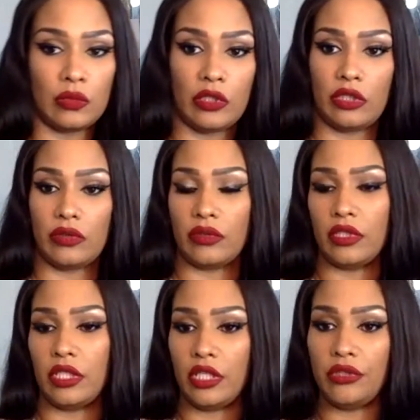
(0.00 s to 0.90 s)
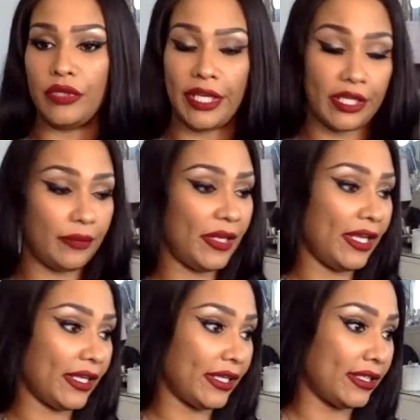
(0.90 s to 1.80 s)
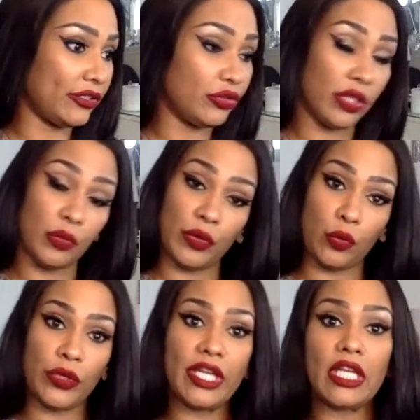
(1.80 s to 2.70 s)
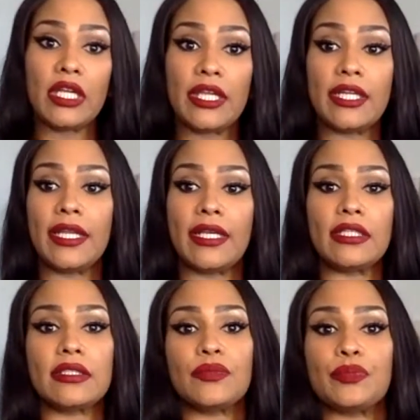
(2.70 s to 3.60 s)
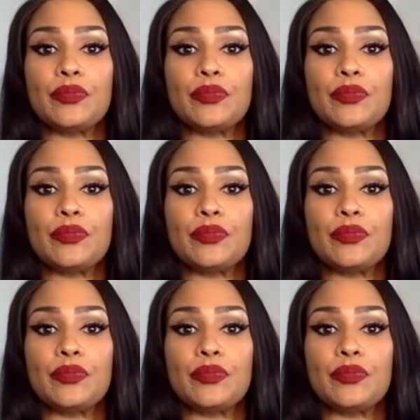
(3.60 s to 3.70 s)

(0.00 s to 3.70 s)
You know, you can't come back unless you come with a ring and a date.